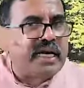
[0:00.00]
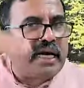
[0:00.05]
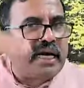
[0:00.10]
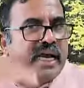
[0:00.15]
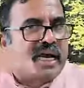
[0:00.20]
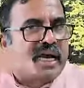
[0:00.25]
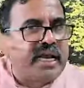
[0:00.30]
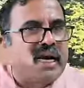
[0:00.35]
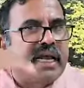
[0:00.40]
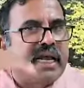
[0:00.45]
At
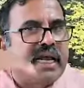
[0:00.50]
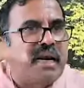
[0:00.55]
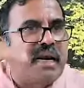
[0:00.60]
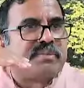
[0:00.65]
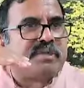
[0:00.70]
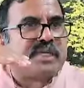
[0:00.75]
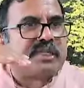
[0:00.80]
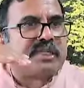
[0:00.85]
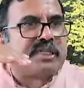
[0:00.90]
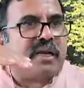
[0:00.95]
higher and higher
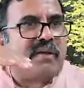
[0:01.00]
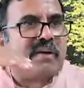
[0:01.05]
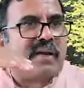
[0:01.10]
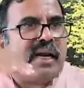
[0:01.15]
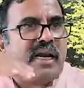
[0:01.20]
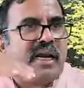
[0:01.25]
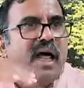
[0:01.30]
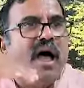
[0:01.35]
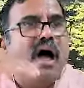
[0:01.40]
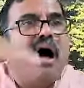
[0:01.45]
abstraction
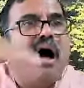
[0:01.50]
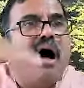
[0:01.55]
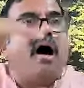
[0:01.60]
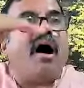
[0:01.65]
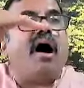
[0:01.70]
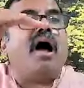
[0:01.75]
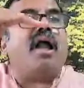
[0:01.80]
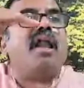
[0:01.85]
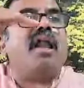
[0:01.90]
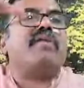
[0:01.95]
level,
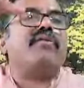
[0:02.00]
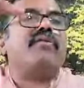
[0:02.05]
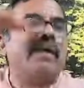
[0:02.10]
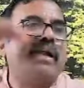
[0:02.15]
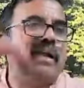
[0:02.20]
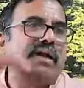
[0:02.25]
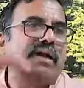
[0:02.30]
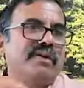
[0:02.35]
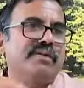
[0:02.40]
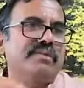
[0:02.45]
all are
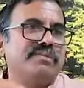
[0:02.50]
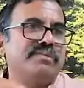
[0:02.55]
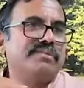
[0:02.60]
one.